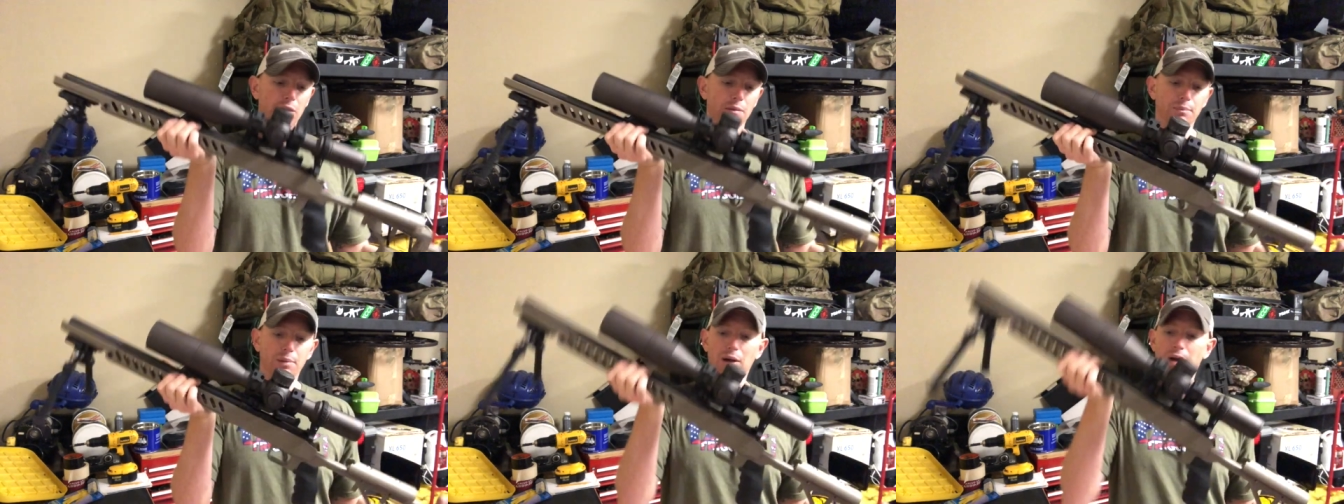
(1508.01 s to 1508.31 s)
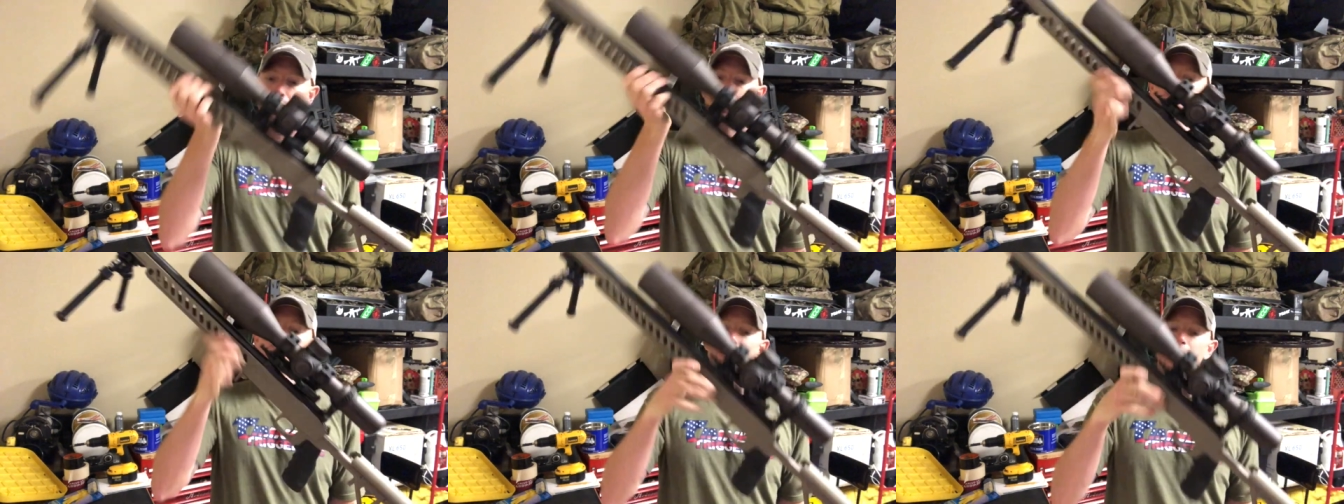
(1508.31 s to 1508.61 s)

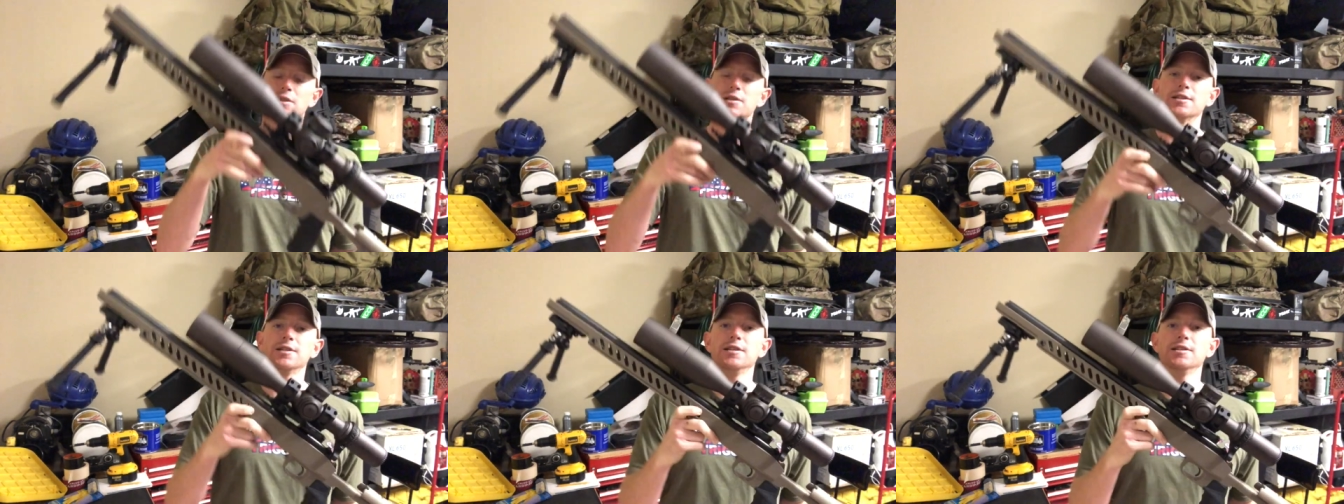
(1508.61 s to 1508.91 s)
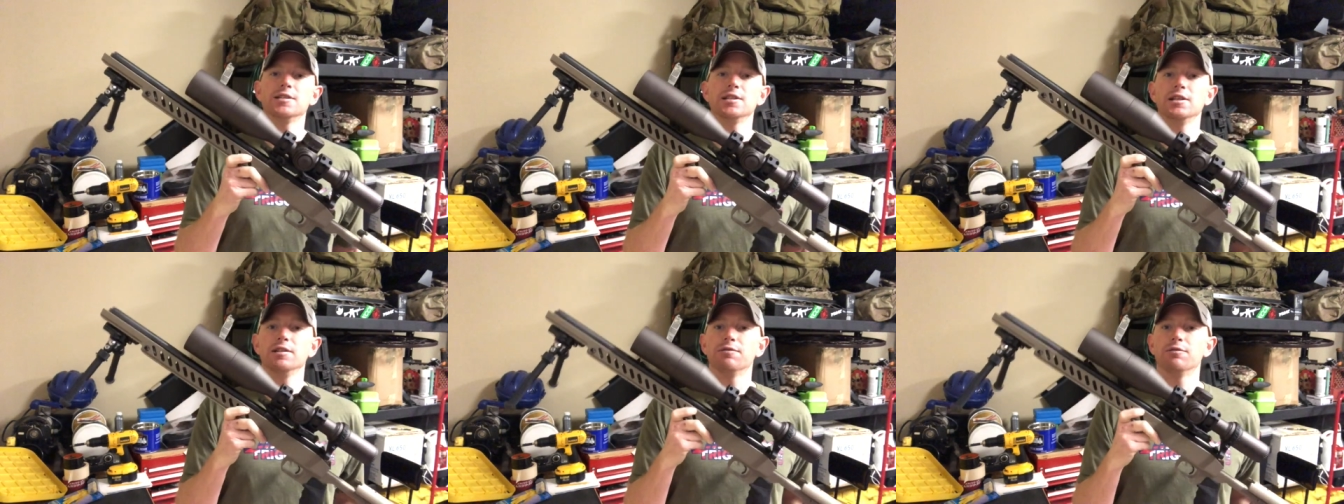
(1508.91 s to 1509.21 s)
But
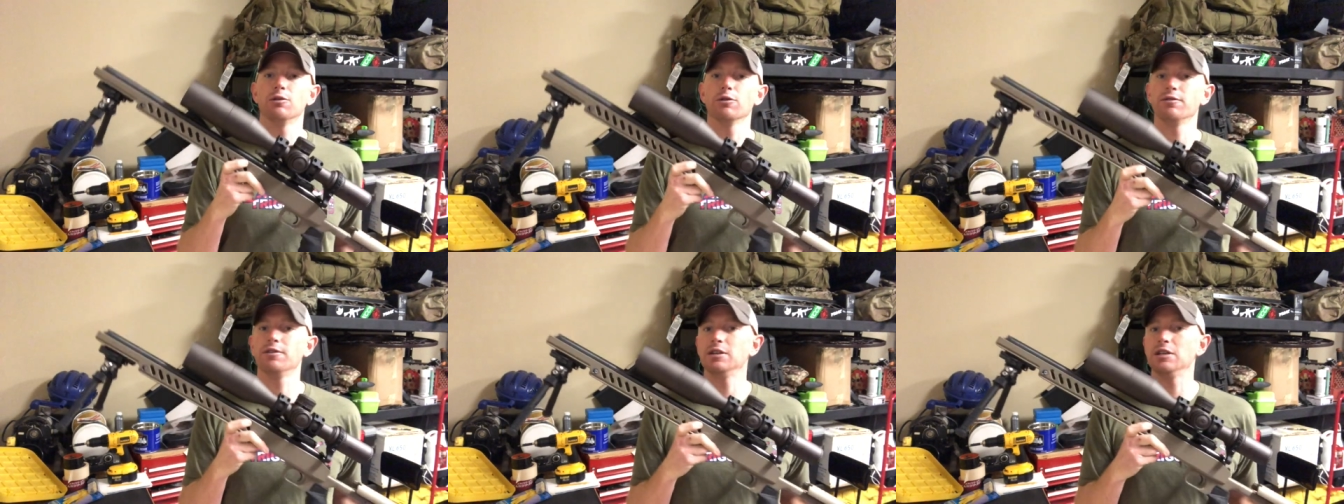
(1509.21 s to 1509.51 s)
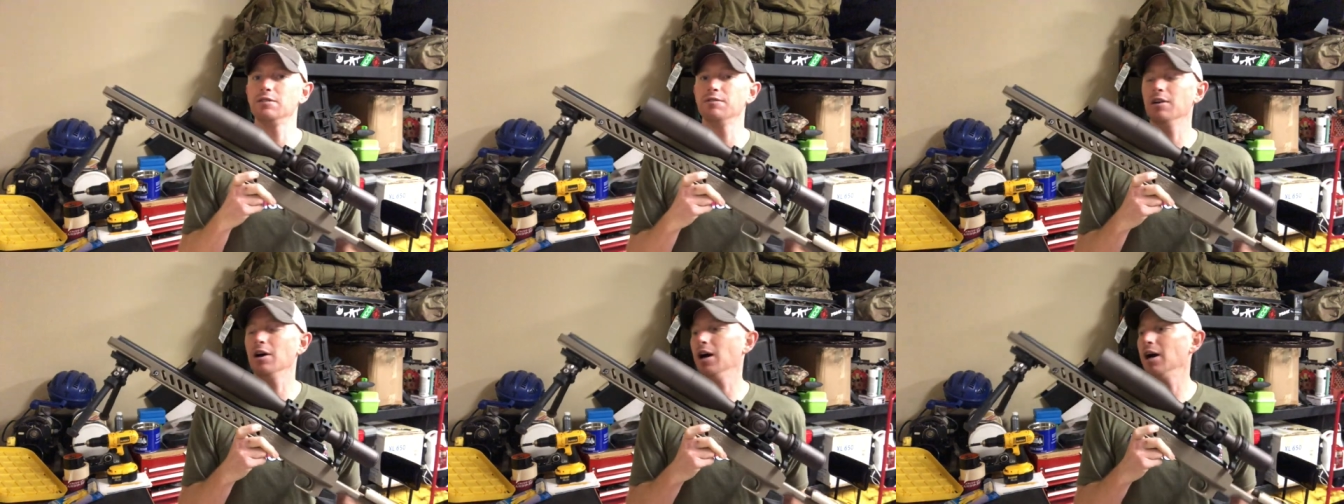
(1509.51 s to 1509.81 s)
CZ
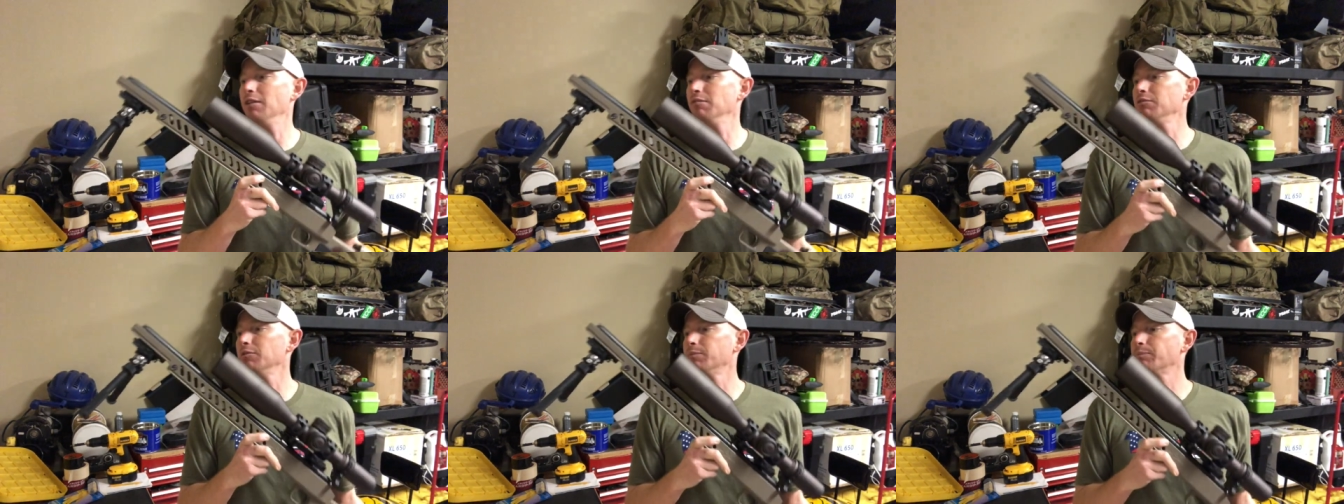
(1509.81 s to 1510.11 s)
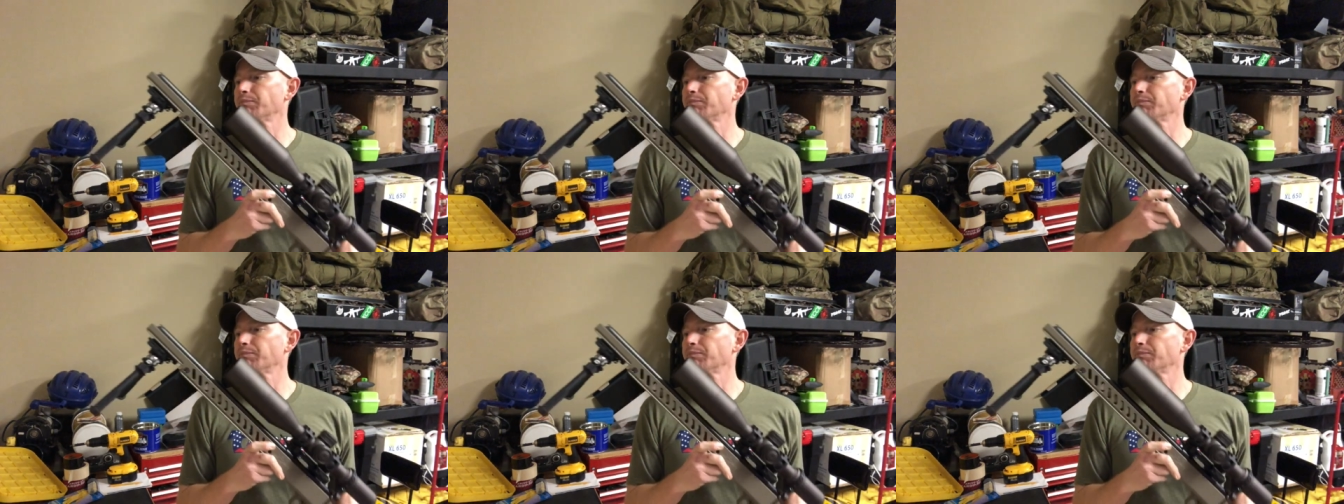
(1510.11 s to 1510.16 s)
455